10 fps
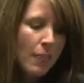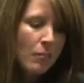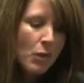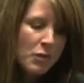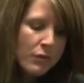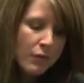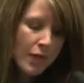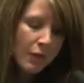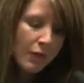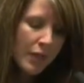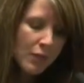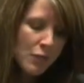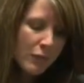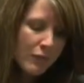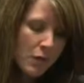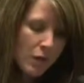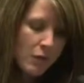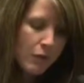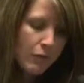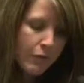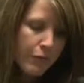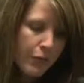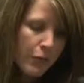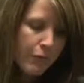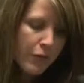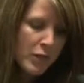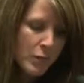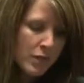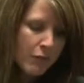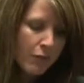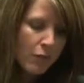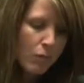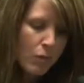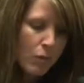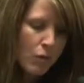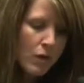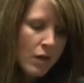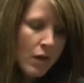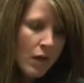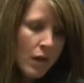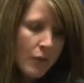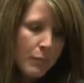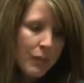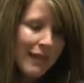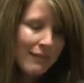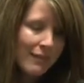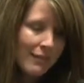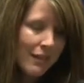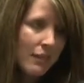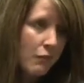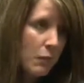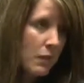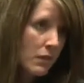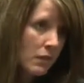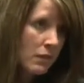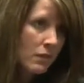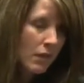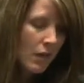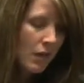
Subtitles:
Most of the aggregators we've talked to fulfill a very specific role on the planning side of the business.